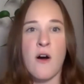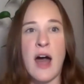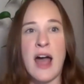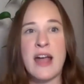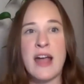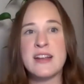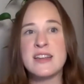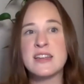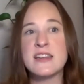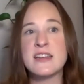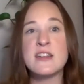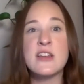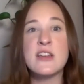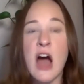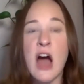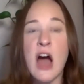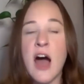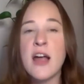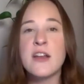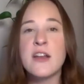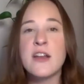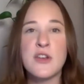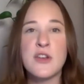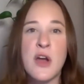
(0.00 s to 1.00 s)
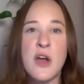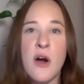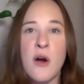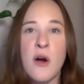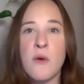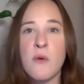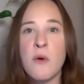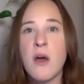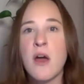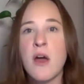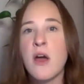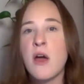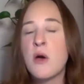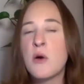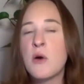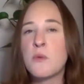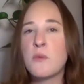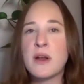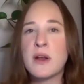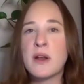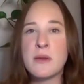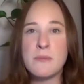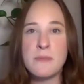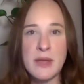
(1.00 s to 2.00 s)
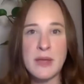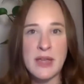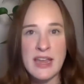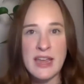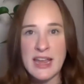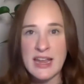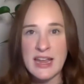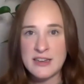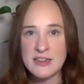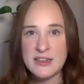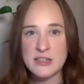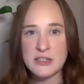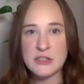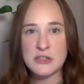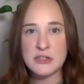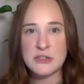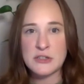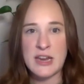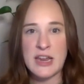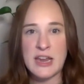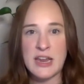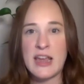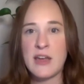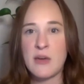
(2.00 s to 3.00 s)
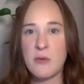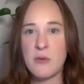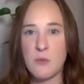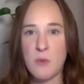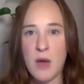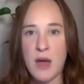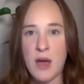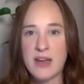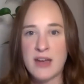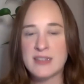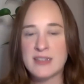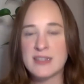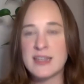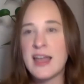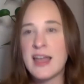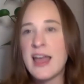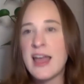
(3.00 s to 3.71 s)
I did not know what a big industry it was.